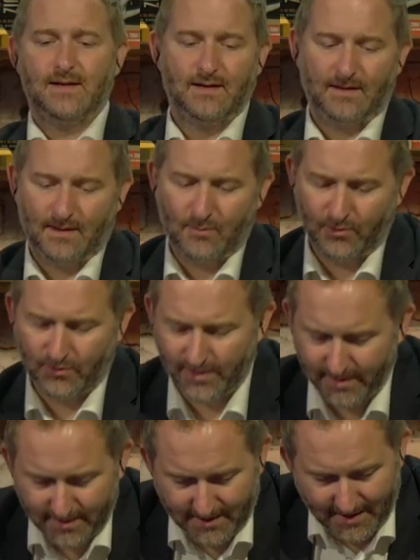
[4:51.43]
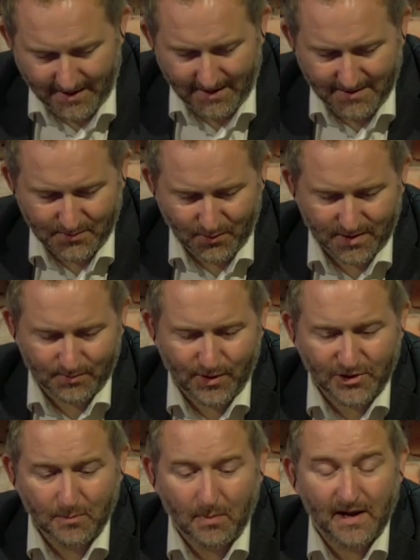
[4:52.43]
I'm wondering uh, how this works.
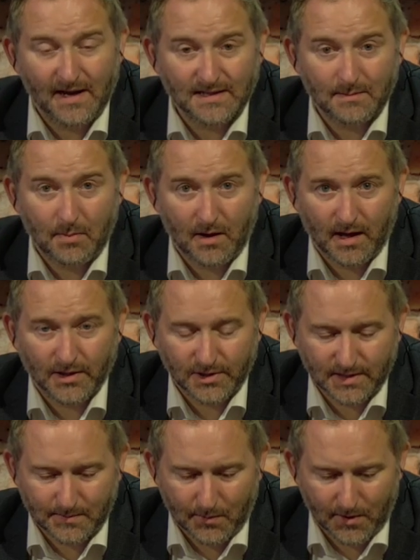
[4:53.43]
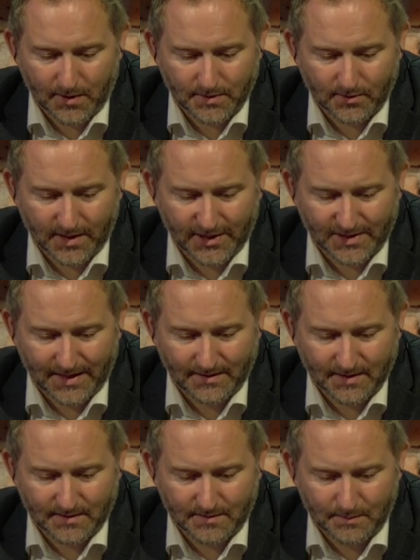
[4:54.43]
Pressure piles on Poch as Spurs crash out.
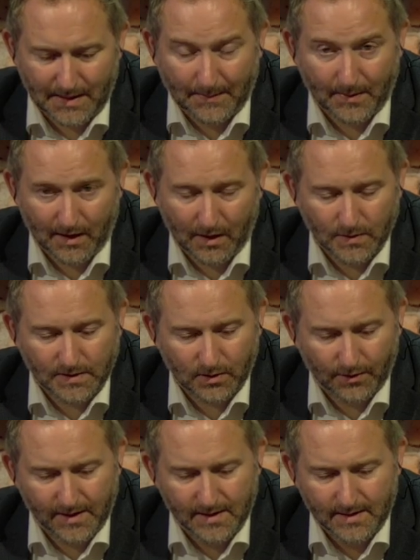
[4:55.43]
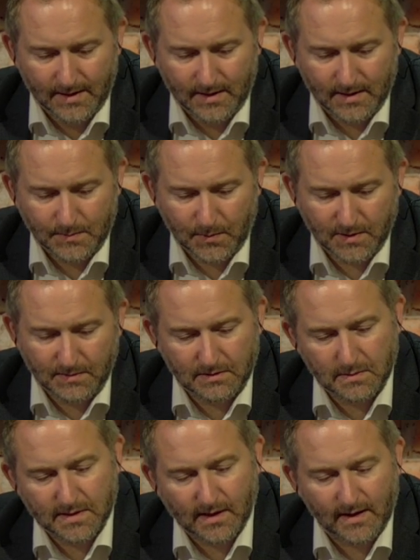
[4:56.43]
This is Matt Barlow's story. Spurs'
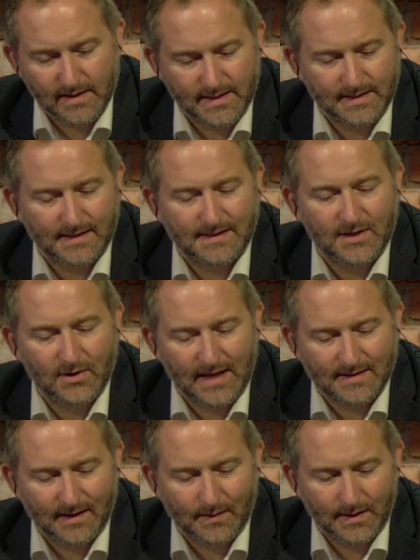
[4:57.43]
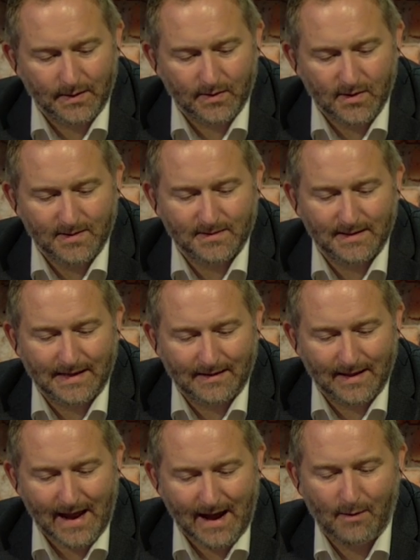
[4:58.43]
miserable start of the season continued last night when they were hustled out
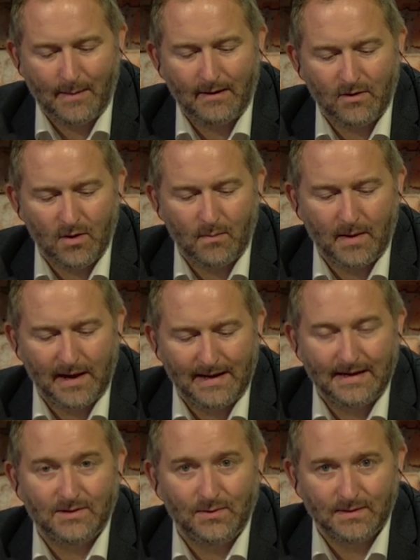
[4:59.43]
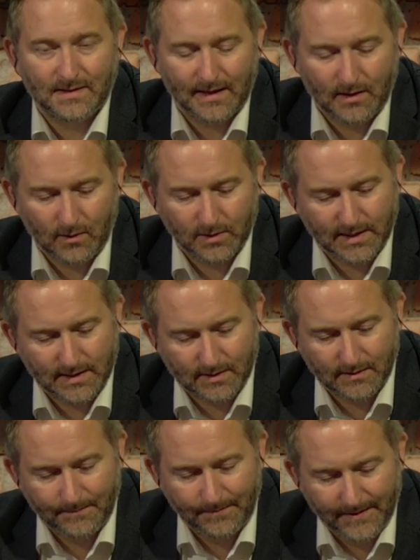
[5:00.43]
of the Carabao Cup by League Two side
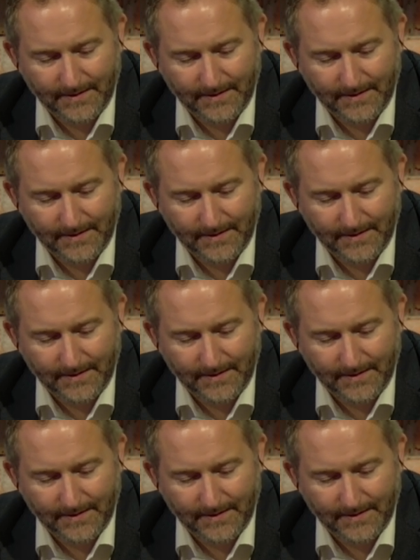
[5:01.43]
Colchester.